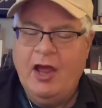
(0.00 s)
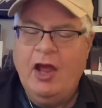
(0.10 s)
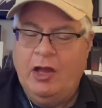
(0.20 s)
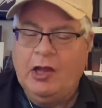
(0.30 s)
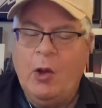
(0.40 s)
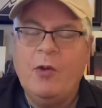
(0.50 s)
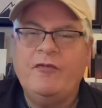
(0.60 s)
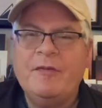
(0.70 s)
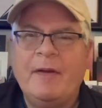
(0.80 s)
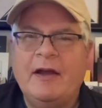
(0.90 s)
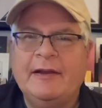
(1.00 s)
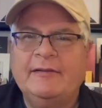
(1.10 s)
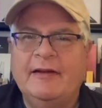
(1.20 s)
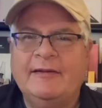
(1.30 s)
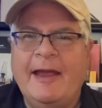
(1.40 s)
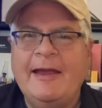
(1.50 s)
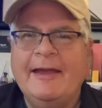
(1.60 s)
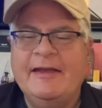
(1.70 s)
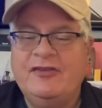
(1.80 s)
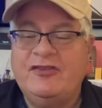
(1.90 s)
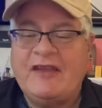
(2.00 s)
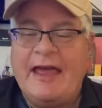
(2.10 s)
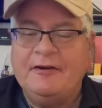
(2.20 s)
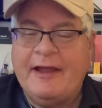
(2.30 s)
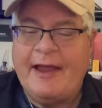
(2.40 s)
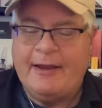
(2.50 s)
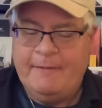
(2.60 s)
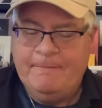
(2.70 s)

Hello, everybody. Today is Saturday.